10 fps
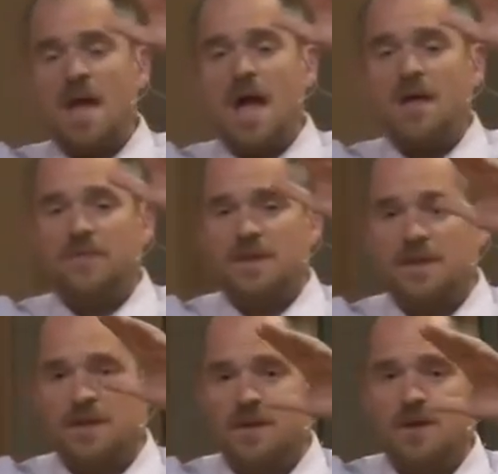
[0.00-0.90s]
And
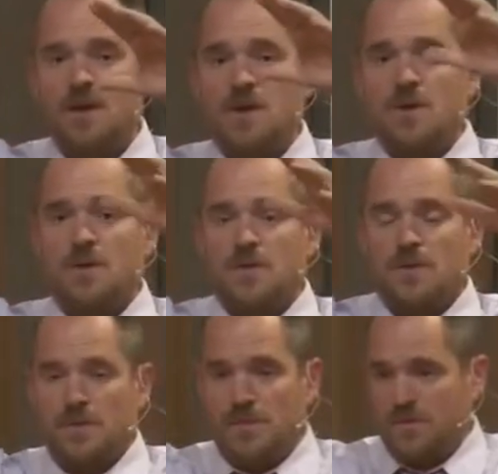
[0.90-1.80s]
then
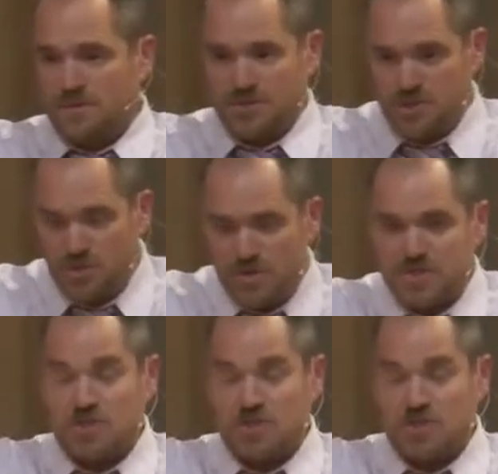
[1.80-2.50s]
students